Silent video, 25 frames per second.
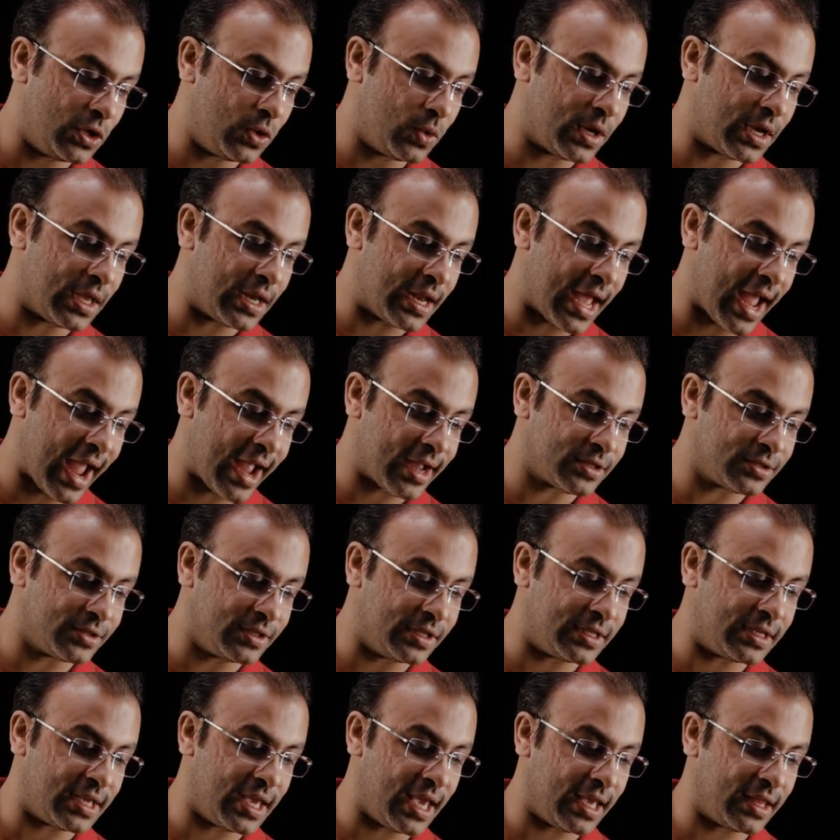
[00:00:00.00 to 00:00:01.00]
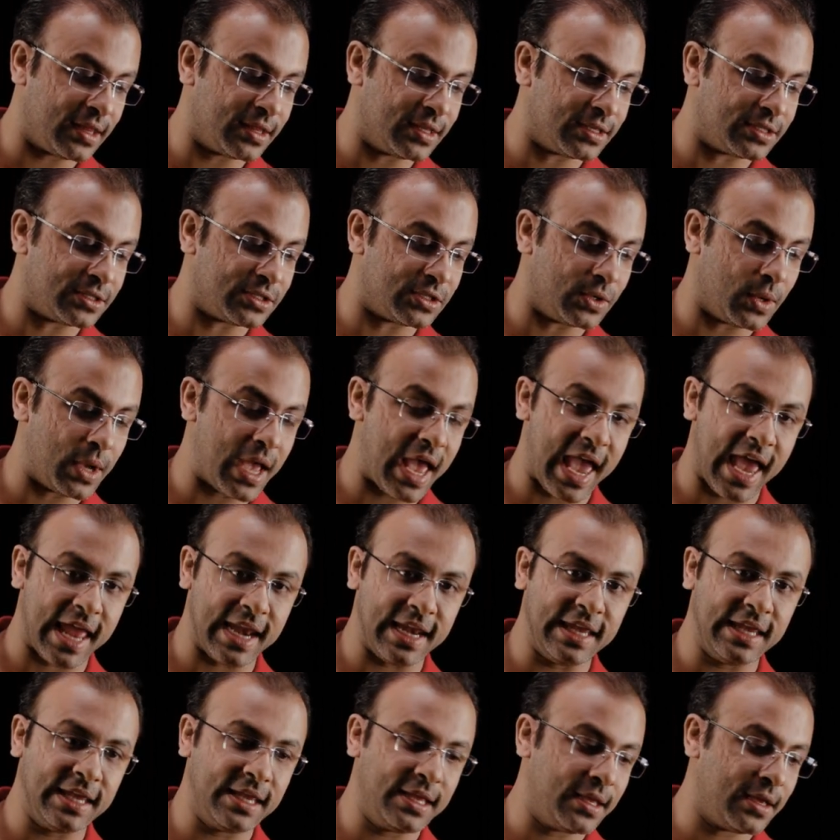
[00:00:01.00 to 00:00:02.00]
you can actually take this to
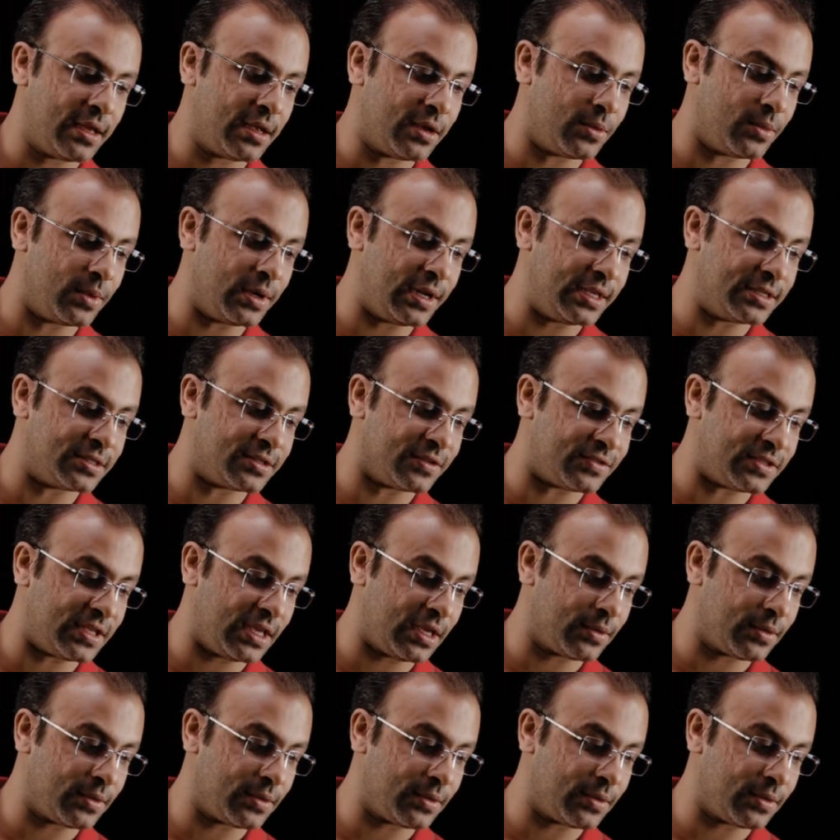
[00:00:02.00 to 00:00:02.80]
any release of